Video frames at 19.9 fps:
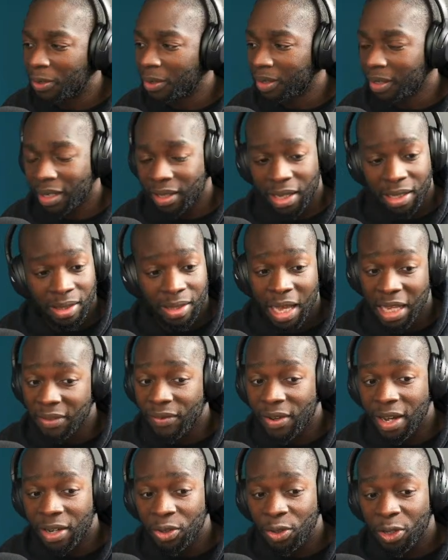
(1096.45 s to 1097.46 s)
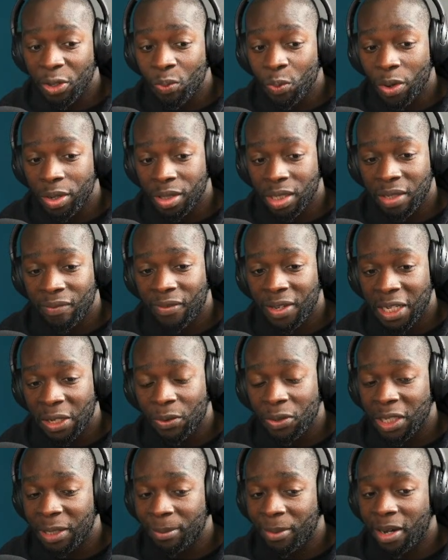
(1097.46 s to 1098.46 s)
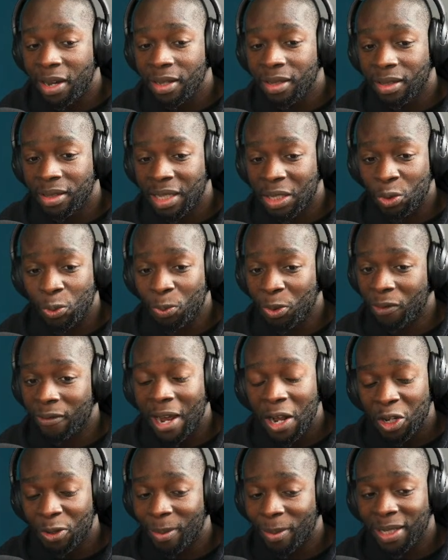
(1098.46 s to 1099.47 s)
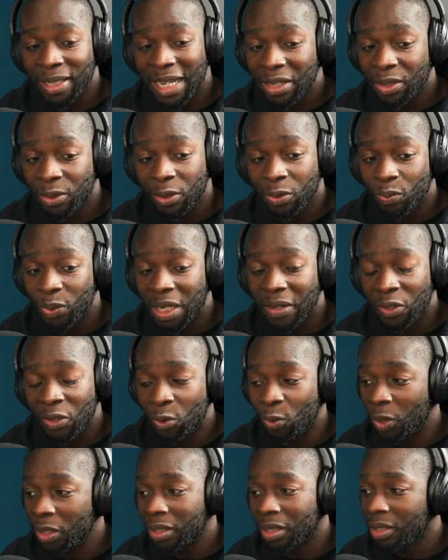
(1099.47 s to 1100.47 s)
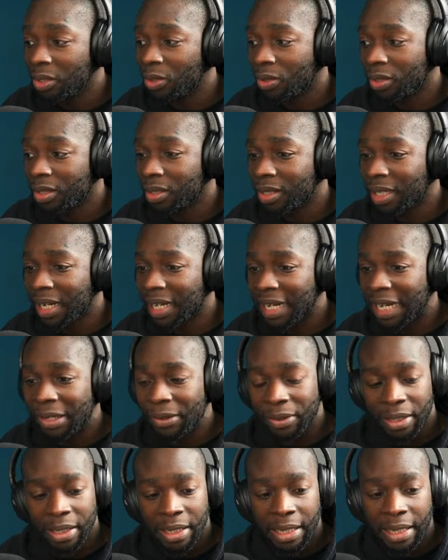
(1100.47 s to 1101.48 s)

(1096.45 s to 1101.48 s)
Okay, that's fine. You can watch this video on demand. This will be around on my channel whenever you want. You can check it out.